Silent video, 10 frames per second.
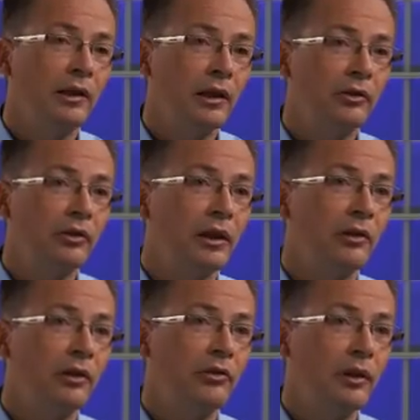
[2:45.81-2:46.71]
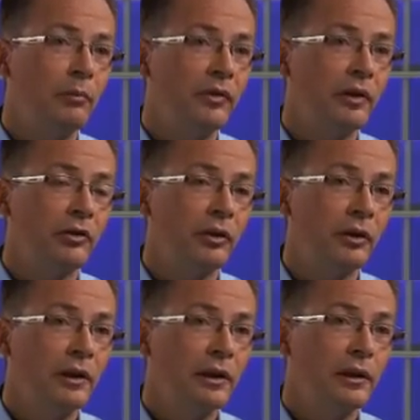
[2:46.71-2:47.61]
at other sites in the same
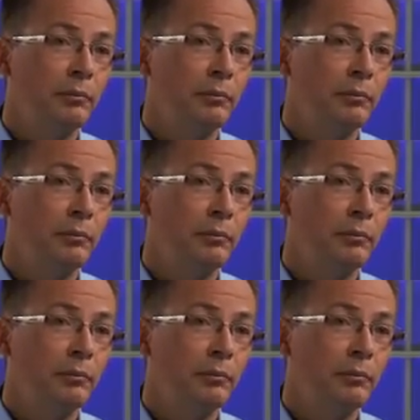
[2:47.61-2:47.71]
vessel